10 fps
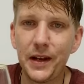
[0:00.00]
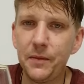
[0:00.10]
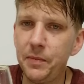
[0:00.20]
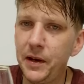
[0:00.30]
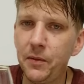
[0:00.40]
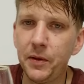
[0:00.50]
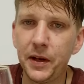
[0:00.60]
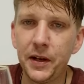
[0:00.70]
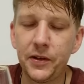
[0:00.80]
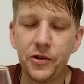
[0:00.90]
and be able
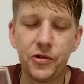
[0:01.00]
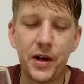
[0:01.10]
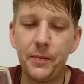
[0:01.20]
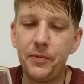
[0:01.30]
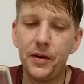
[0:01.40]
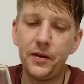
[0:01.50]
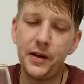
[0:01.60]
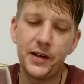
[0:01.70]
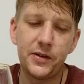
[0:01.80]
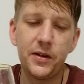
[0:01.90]
to get the job done.
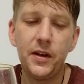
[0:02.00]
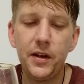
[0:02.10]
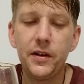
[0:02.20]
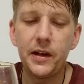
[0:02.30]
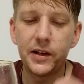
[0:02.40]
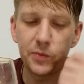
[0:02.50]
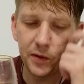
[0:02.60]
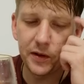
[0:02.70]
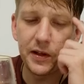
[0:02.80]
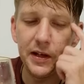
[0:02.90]
That's
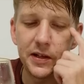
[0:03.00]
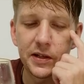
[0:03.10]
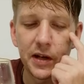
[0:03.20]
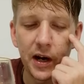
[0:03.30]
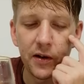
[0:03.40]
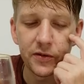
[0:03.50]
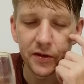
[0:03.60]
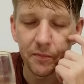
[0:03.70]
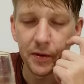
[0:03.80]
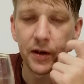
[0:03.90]
what these styles
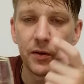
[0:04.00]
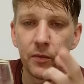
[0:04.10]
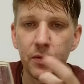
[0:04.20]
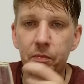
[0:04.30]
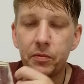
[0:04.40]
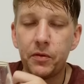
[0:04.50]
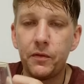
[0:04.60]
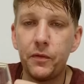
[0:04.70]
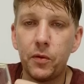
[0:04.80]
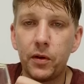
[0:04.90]
of beer were
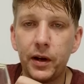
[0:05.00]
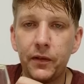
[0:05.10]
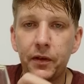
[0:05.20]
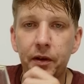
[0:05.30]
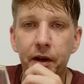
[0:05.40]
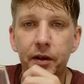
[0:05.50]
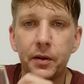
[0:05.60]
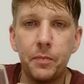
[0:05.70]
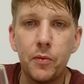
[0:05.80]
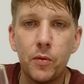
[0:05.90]
brewed for, even like
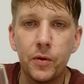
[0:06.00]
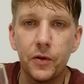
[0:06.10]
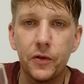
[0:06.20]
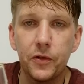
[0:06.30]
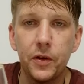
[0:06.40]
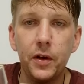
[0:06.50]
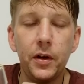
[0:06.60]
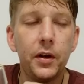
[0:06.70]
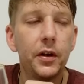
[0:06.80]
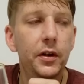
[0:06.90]
the porters.
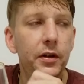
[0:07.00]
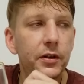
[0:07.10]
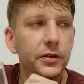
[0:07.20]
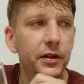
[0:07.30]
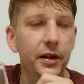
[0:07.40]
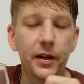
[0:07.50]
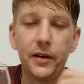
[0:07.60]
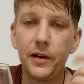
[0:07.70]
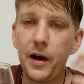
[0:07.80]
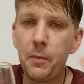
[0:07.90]
It's
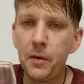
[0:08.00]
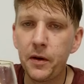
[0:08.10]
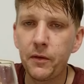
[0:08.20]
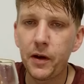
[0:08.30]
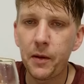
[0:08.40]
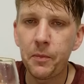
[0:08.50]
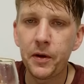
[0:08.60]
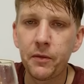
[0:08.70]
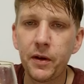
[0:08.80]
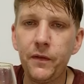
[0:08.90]
like, I'm
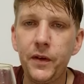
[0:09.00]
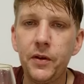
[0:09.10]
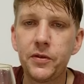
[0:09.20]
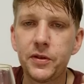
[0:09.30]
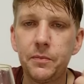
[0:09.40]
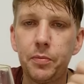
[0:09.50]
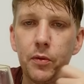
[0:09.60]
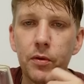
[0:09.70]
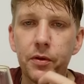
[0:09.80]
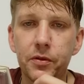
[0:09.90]
gonna review some
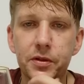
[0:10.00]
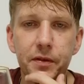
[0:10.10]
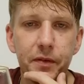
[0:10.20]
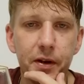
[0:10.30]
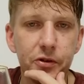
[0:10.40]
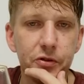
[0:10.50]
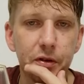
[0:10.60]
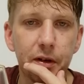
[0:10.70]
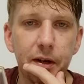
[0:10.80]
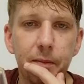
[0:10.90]
porters
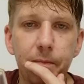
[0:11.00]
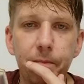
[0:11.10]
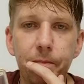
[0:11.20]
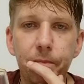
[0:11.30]
eventually.